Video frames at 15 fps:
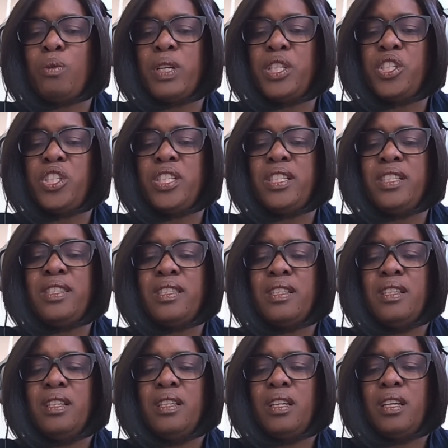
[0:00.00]
questions.
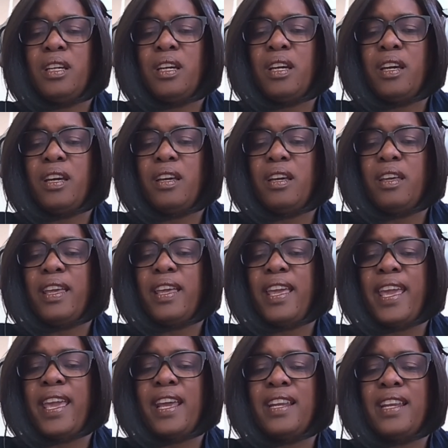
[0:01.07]

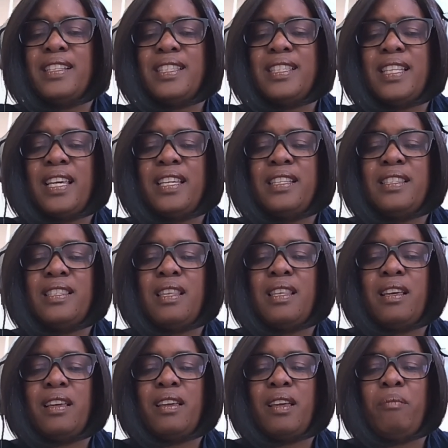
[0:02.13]
Anna says
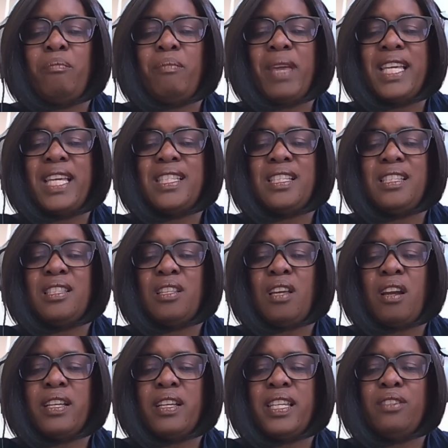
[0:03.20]
the amazing
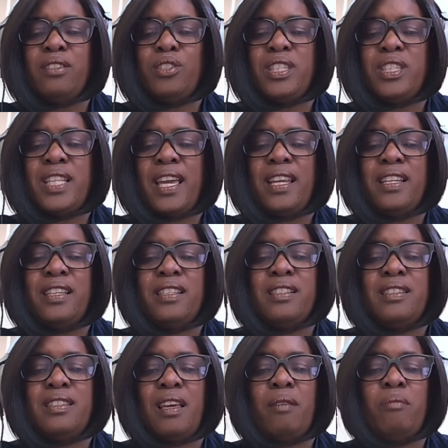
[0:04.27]
stock needle set
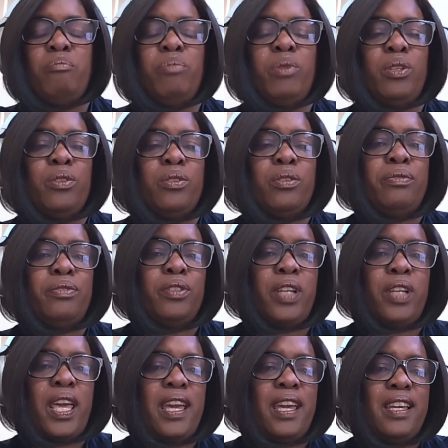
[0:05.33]
is a beautiful
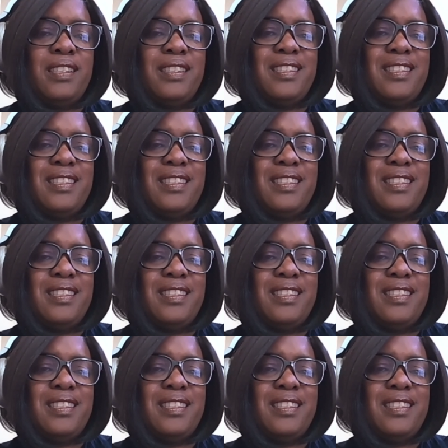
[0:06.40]
case.